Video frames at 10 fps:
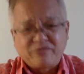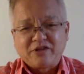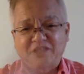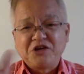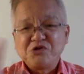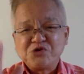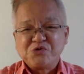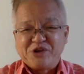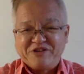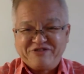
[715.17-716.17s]
Nothing to
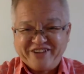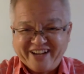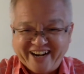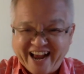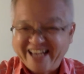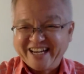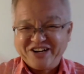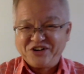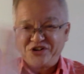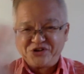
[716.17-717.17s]
do with
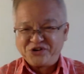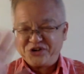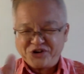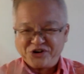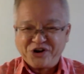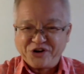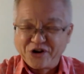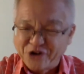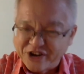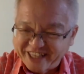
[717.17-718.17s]
lion. No,
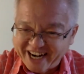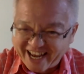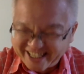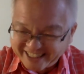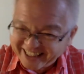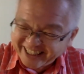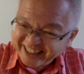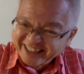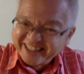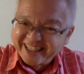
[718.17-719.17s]
not eating lion.
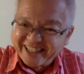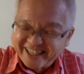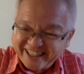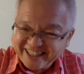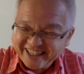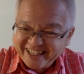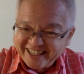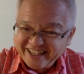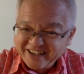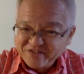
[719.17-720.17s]

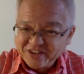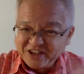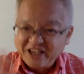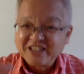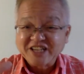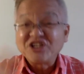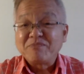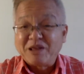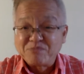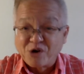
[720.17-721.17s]
It is actually
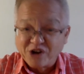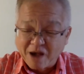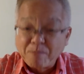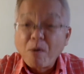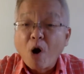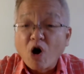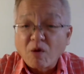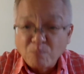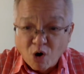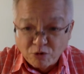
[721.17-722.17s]
a meatball, a pork
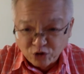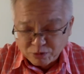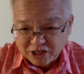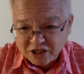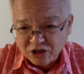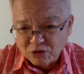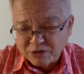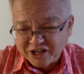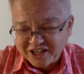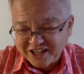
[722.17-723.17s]
ball to
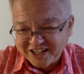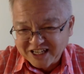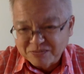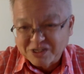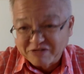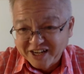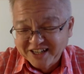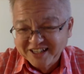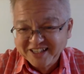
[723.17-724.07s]
be specific.